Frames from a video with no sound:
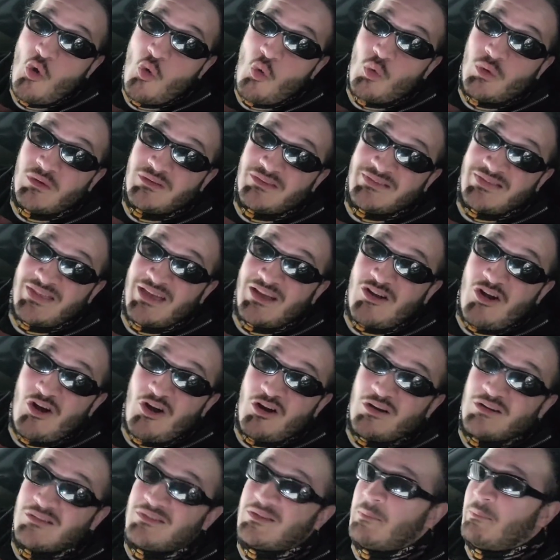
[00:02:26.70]
once that
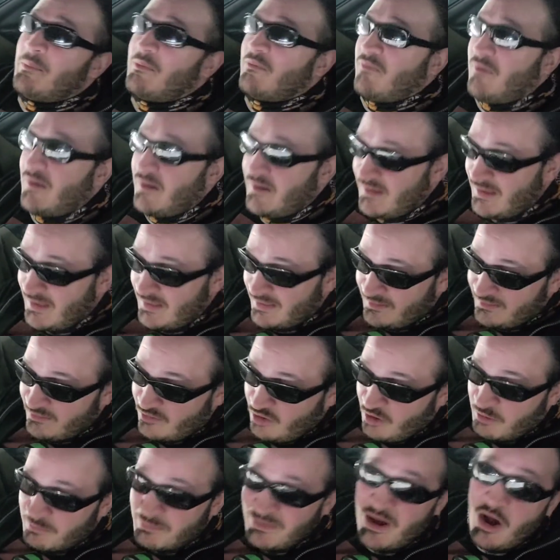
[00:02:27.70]
car is up and running, and there's
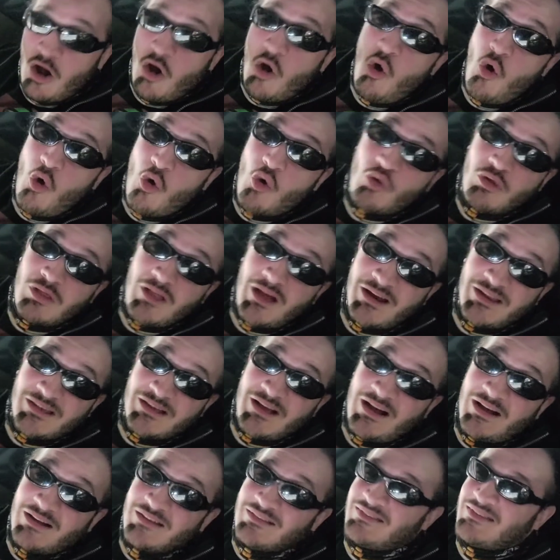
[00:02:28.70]
going to be a whole lot of
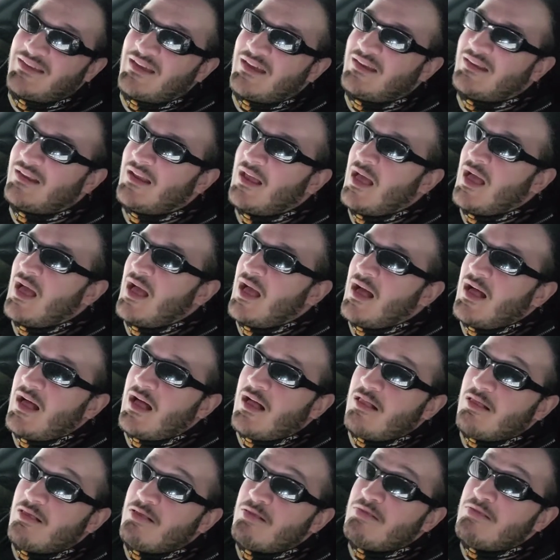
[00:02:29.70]
content.
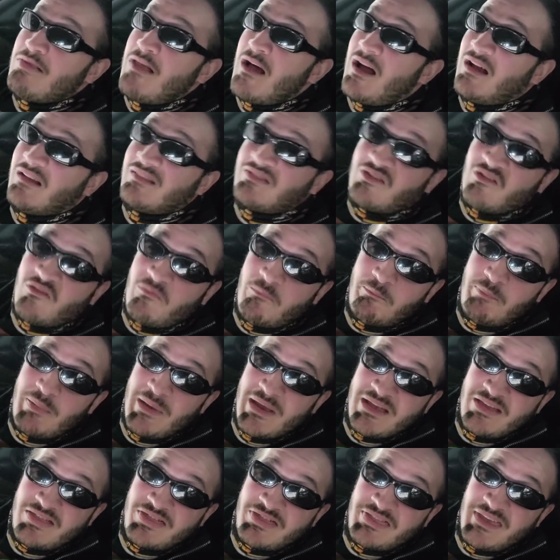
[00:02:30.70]
Lots of
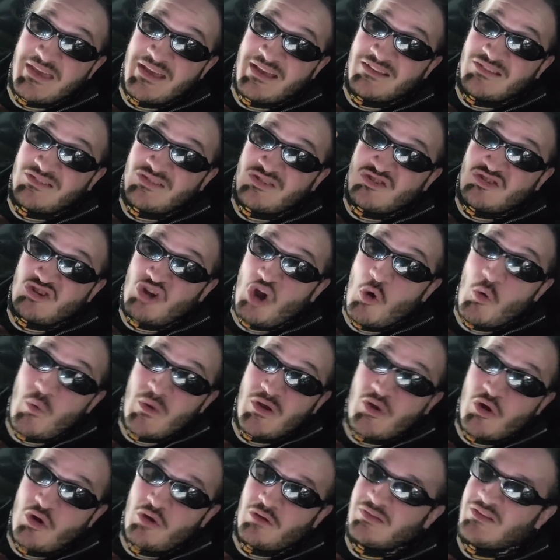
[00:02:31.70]
big things
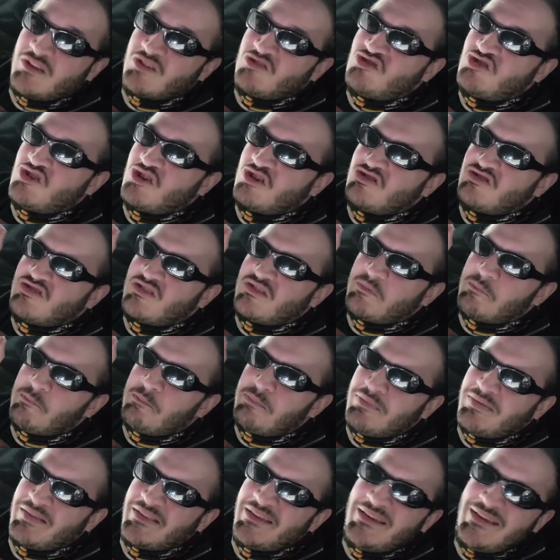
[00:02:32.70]
going on this year. Just
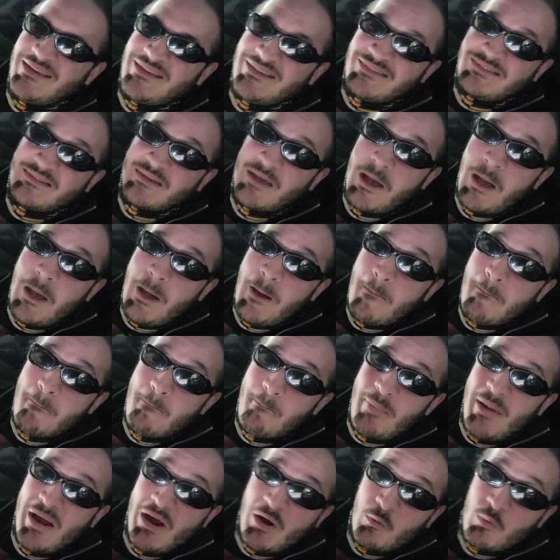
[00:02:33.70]
please
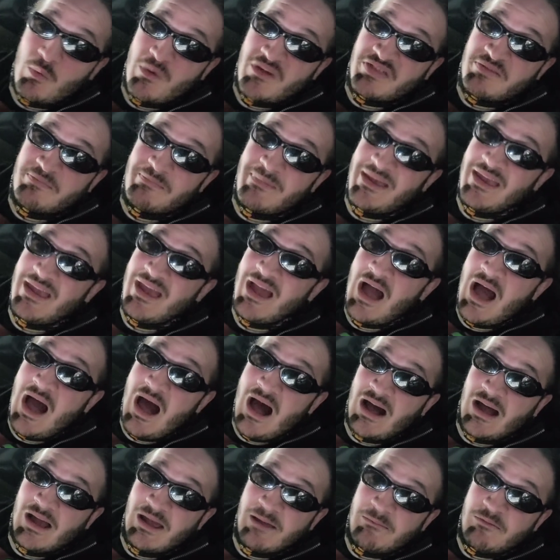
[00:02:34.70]
bear with me.
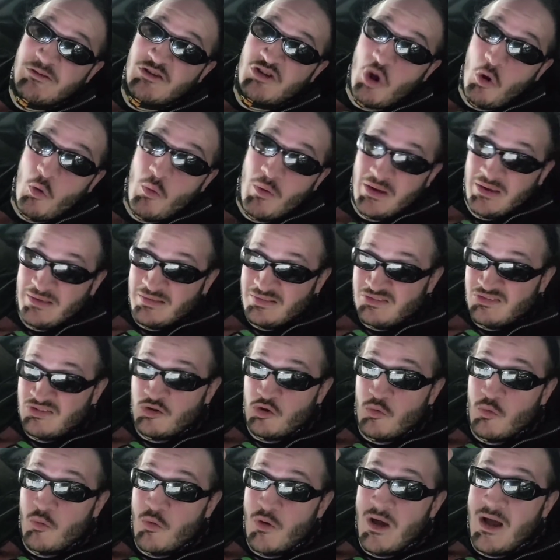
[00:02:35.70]
I am going
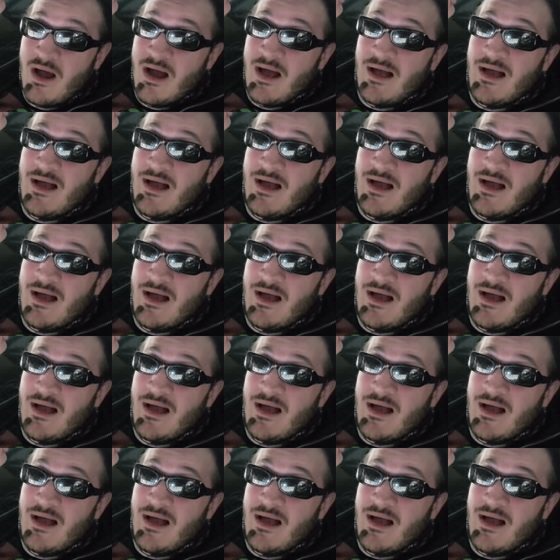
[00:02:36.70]
to